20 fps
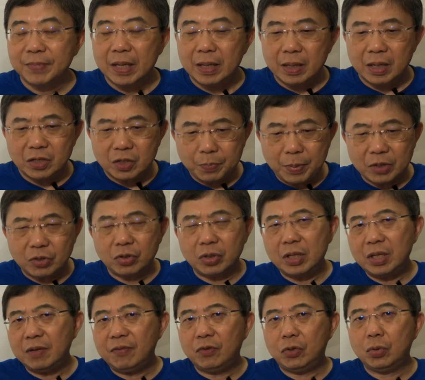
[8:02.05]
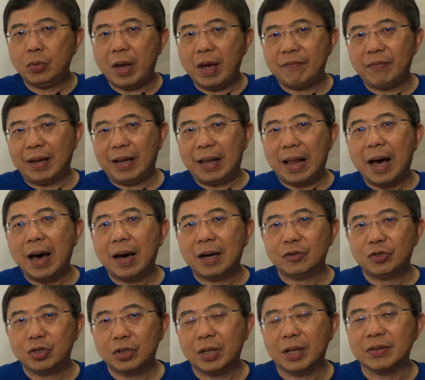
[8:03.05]
especially if you have a
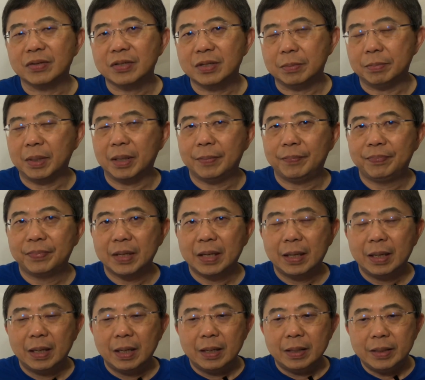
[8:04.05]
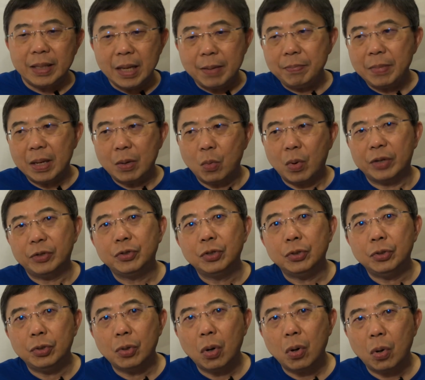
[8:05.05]
large customer. They may want
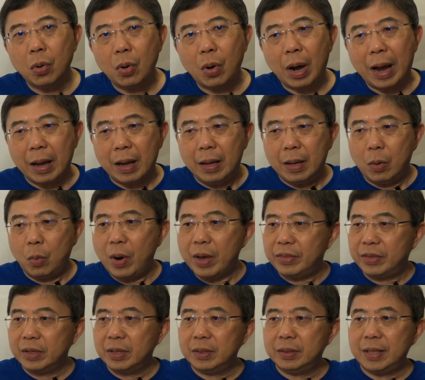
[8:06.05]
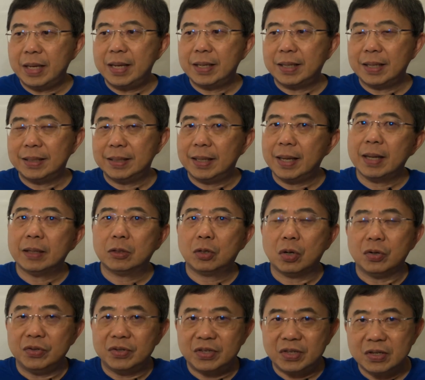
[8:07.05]
to know whether they can get
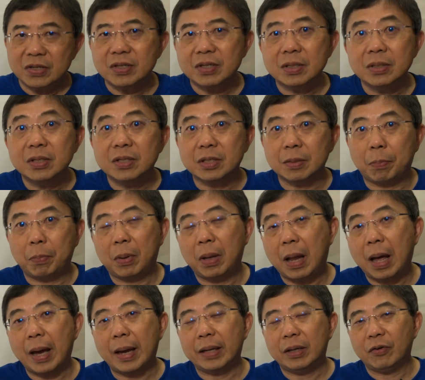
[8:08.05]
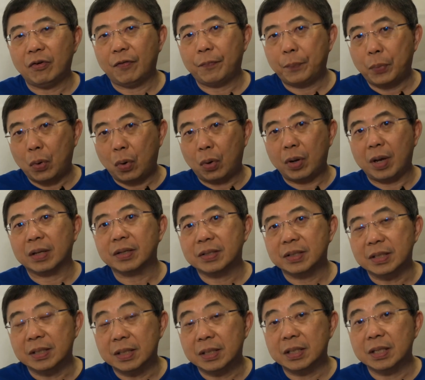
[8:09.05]
consistent supply of
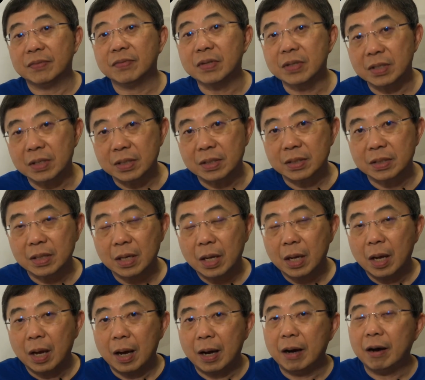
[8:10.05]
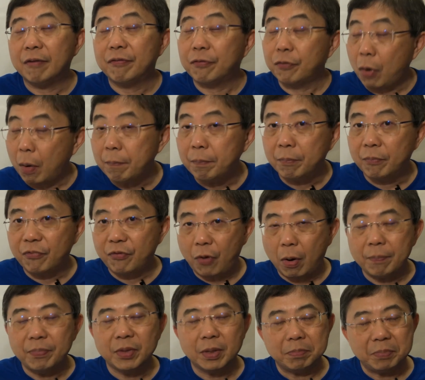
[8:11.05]
products and services from
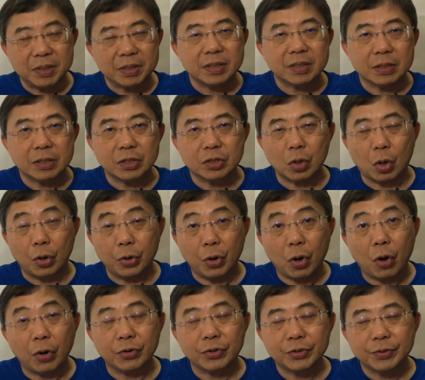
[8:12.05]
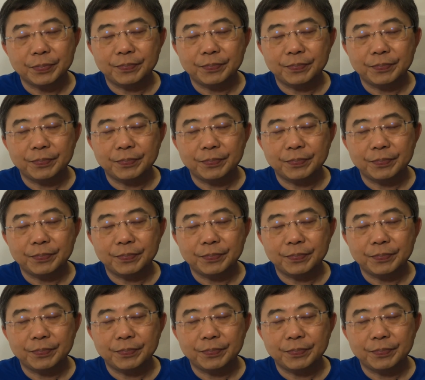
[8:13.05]
the business or not.